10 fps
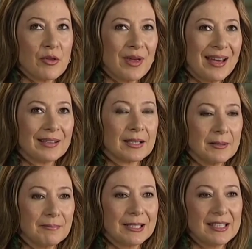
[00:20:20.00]
that
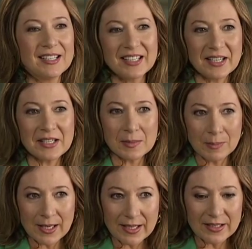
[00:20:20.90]
completely
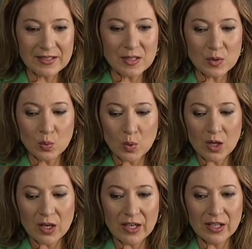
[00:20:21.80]
explains
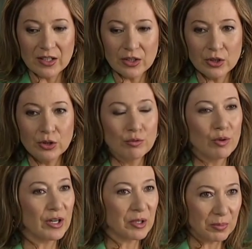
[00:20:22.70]
why you write a